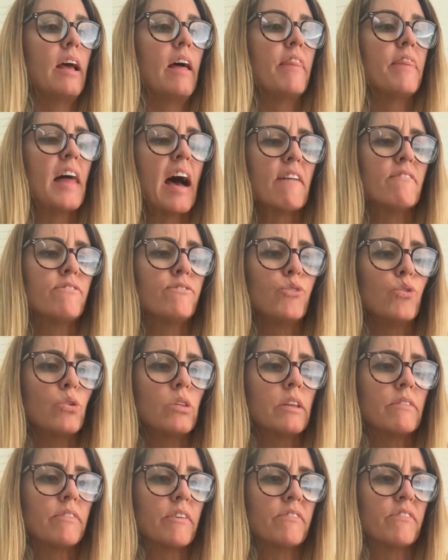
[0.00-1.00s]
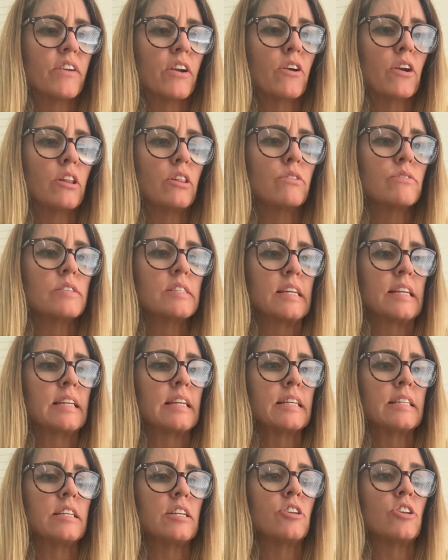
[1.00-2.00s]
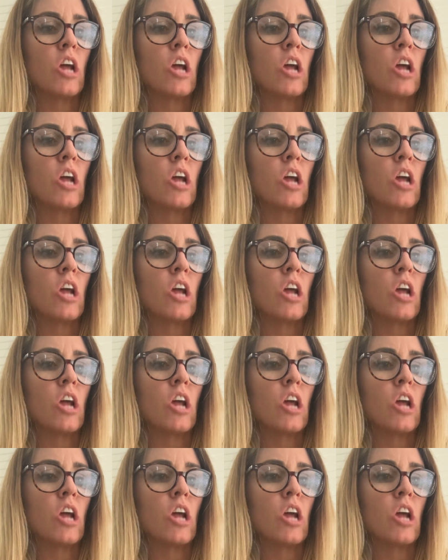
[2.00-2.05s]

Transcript: That fool of a fairy Lucinda did